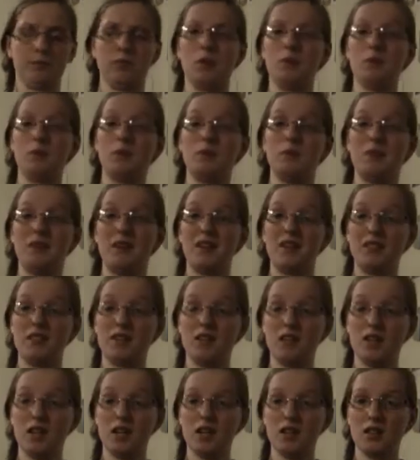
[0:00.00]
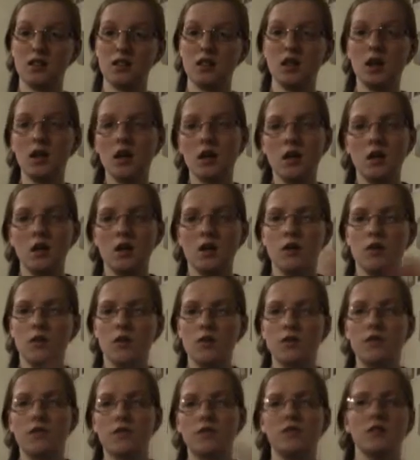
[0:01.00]
probably bigger than that,
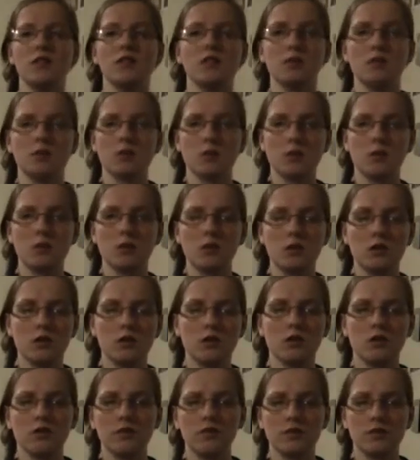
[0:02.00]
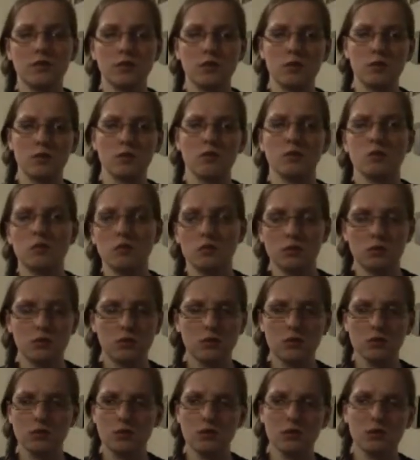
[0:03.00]
filled with books from,
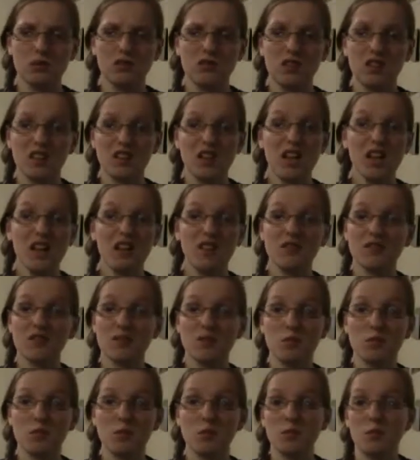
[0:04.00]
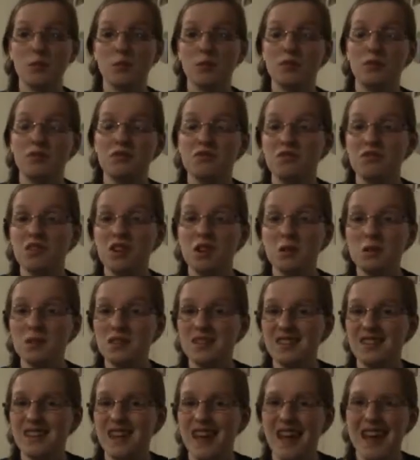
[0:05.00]
again, from before I
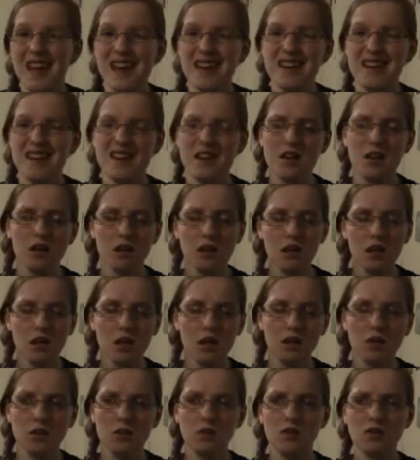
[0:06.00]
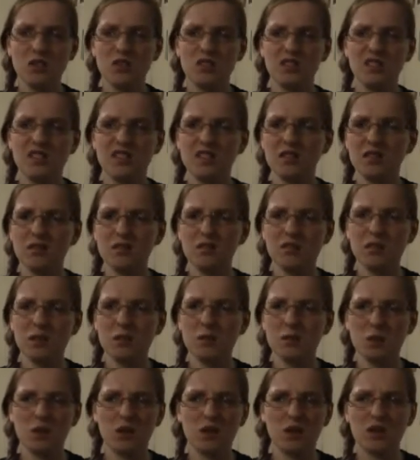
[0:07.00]
was 10 which you know
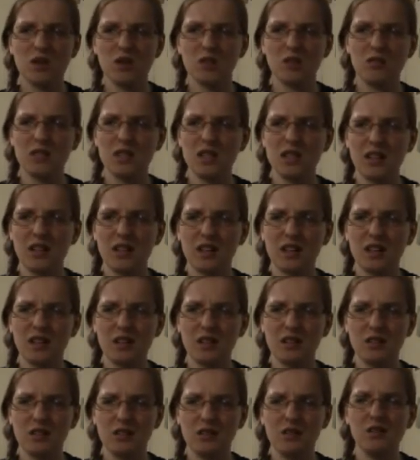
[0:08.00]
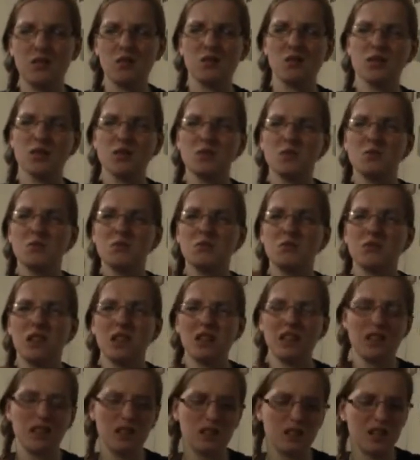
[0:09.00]
I'm not gonna read again. You know some
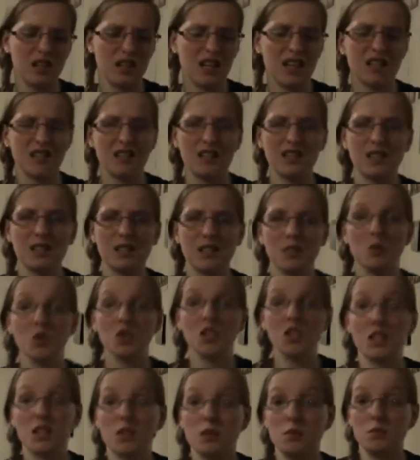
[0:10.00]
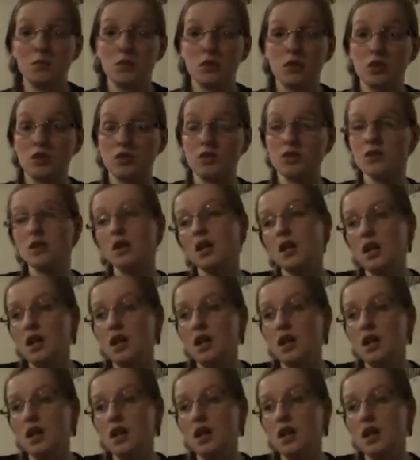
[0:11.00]
like classics I want to keep because